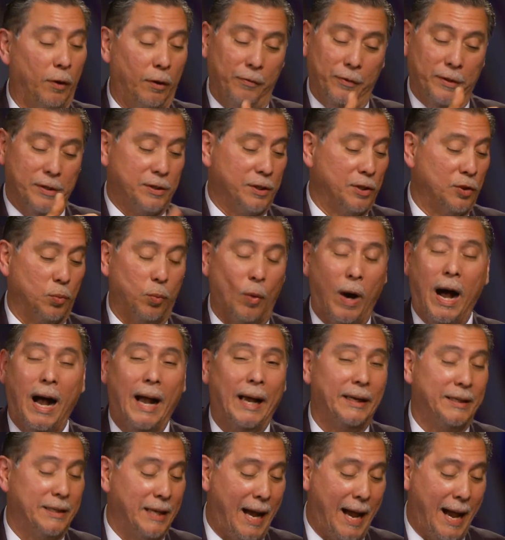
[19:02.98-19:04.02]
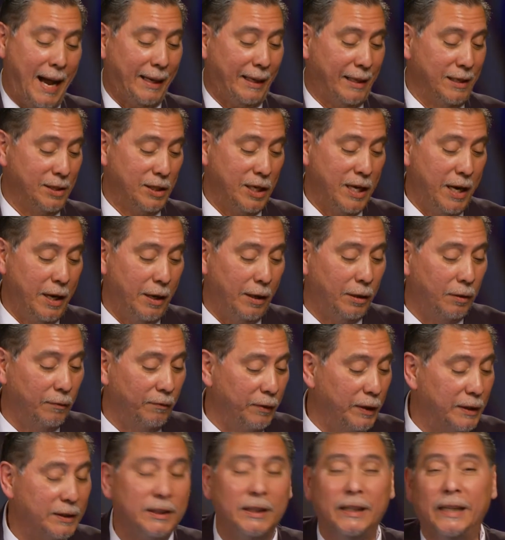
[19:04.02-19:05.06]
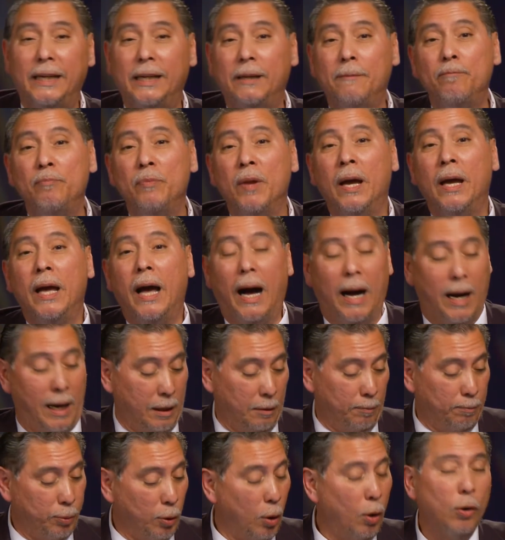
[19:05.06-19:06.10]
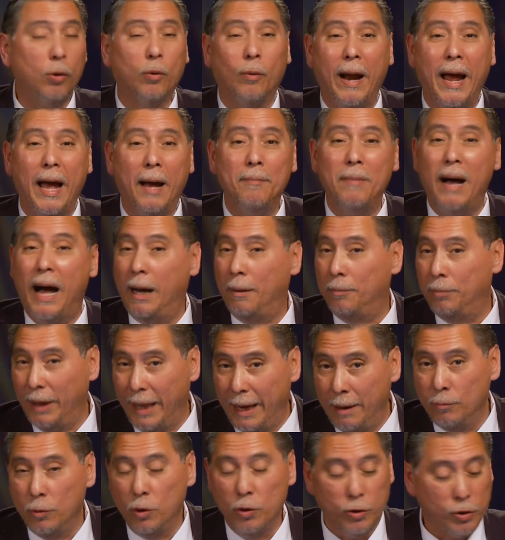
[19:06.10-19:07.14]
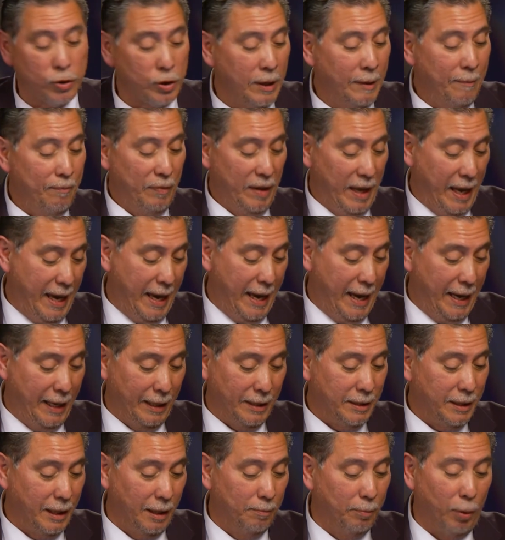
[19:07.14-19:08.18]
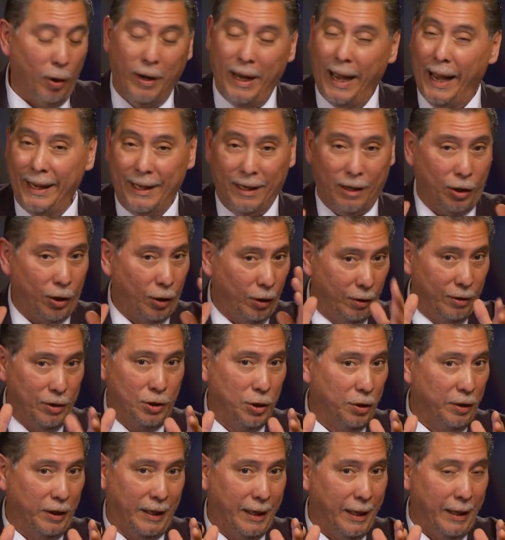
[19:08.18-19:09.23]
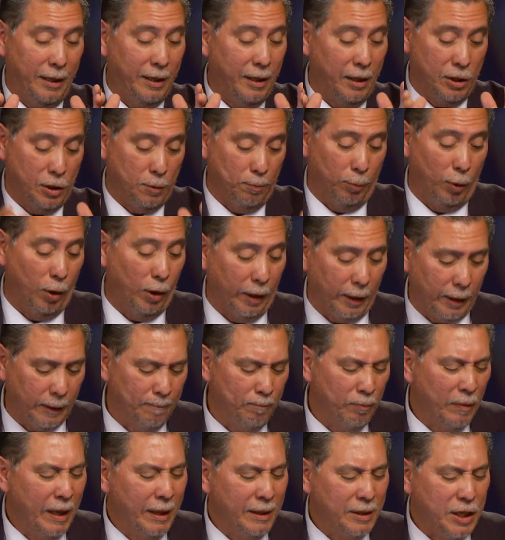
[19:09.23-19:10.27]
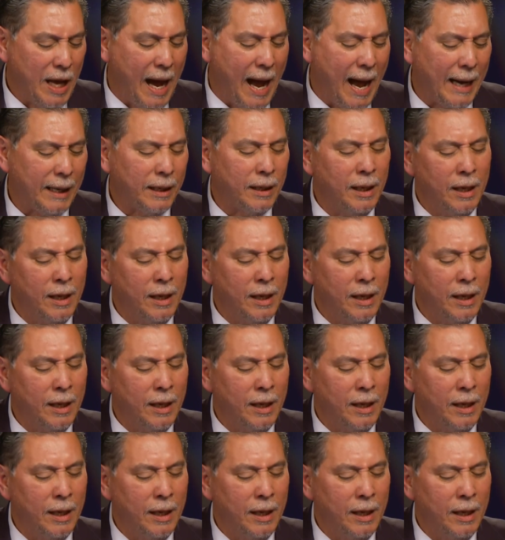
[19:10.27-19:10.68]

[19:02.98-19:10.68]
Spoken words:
This is why Doc is here visiting our program, Hablemos. And boy, I encourage you to get his book. Doc,